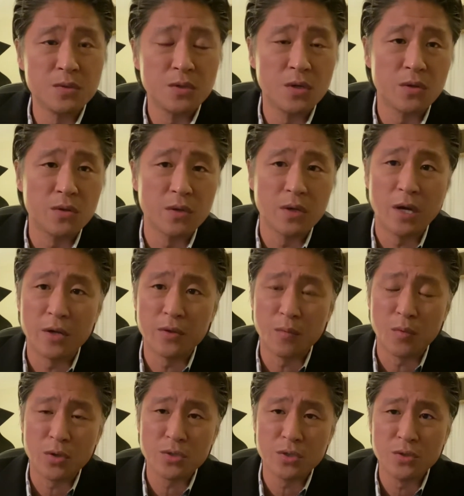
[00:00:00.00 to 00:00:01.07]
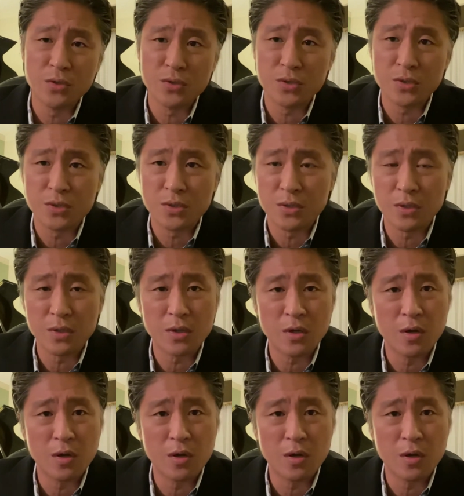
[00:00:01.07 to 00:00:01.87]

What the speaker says: the merger news come